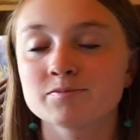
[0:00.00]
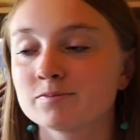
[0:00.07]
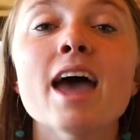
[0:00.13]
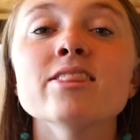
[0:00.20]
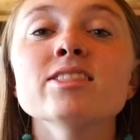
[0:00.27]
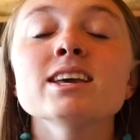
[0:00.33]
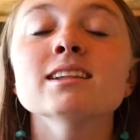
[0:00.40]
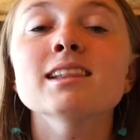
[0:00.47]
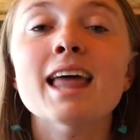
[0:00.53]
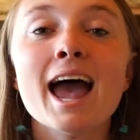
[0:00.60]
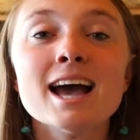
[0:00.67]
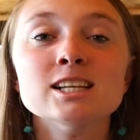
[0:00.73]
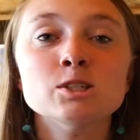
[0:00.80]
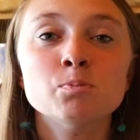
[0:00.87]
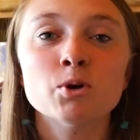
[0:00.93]
And the
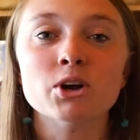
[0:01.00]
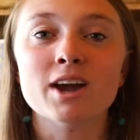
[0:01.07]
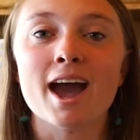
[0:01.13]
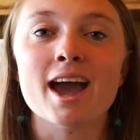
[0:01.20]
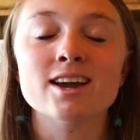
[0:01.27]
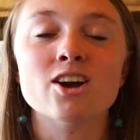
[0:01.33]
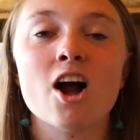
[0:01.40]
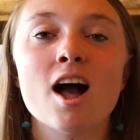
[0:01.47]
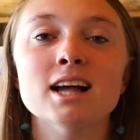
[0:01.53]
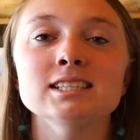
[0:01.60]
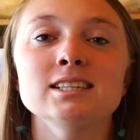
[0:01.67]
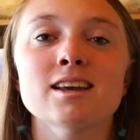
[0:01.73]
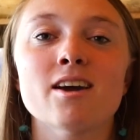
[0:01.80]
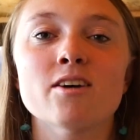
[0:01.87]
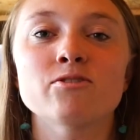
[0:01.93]
last book I
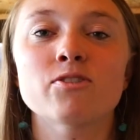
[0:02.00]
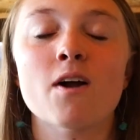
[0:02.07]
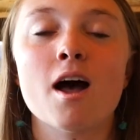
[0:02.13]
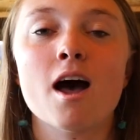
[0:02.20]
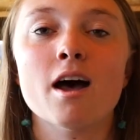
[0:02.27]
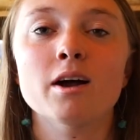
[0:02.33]
got from,